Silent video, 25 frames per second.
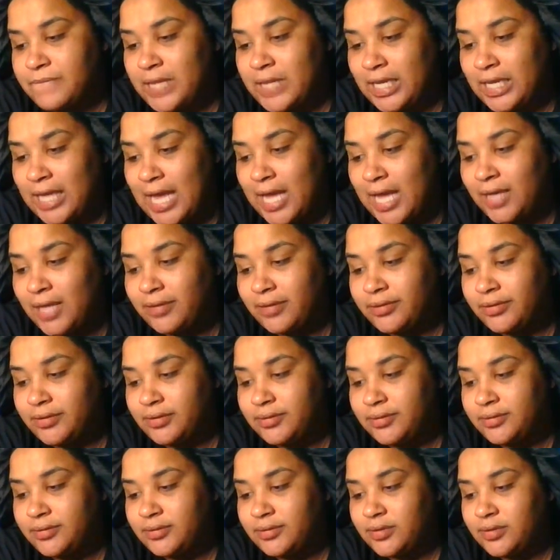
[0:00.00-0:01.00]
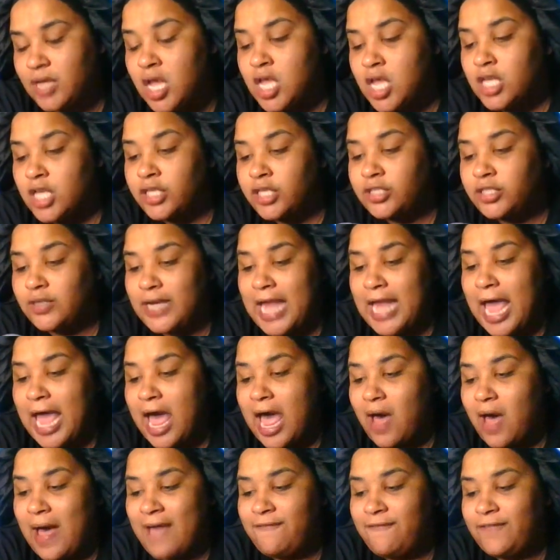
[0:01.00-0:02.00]
Yeah. So
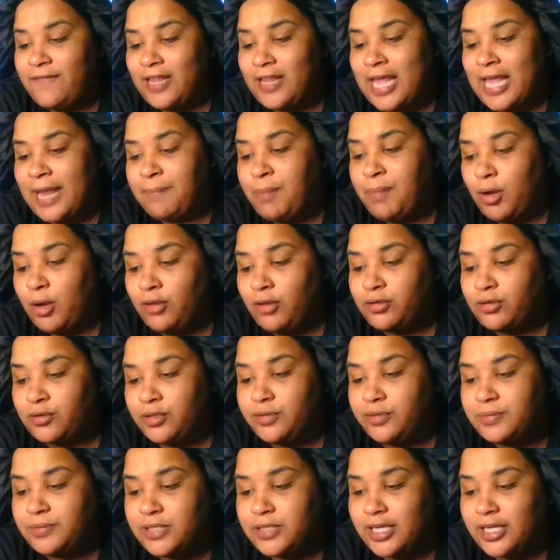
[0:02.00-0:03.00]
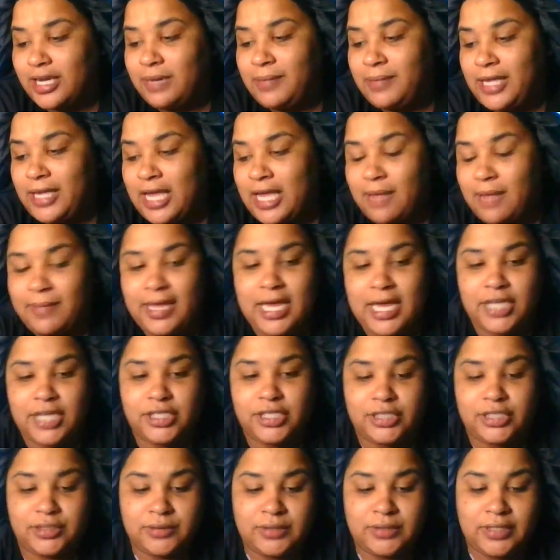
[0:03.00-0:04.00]
now I feel like both groups are going to be coming
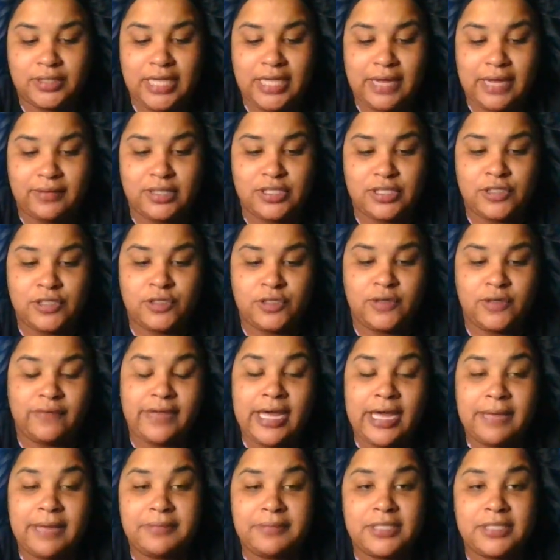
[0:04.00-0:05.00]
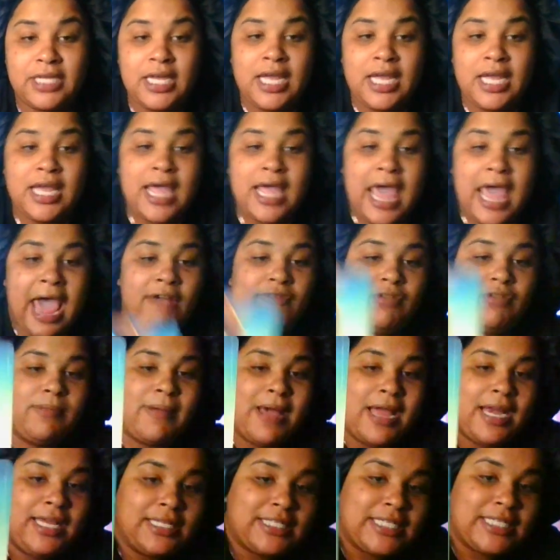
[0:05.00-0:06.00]
at you, okay? With this Two of Cups,
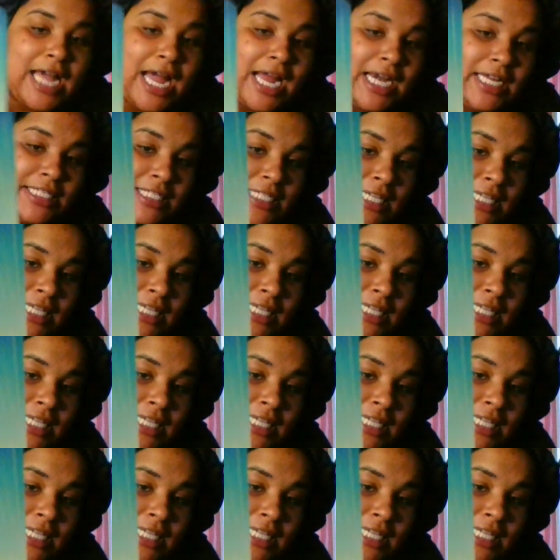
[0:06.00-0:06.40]
everybody is kind of